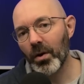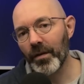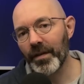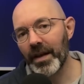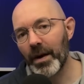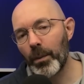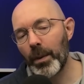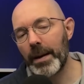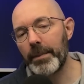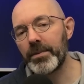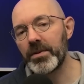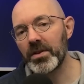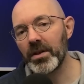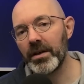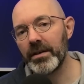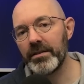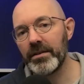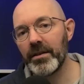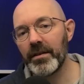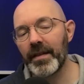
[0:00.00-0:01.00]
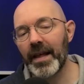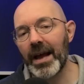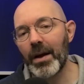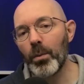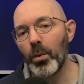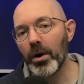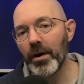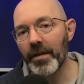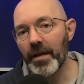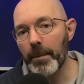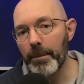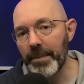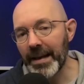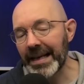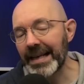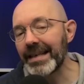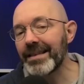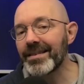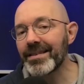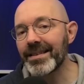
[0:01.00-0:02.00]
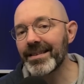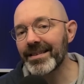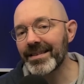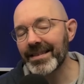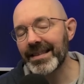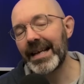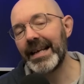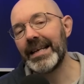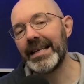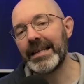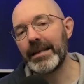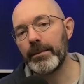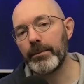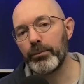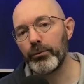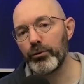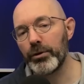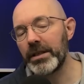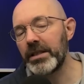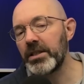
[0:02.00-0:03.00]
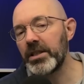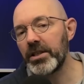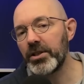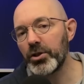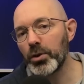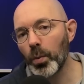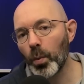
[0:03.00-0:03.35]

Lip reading: on their website that they were the biggest selling British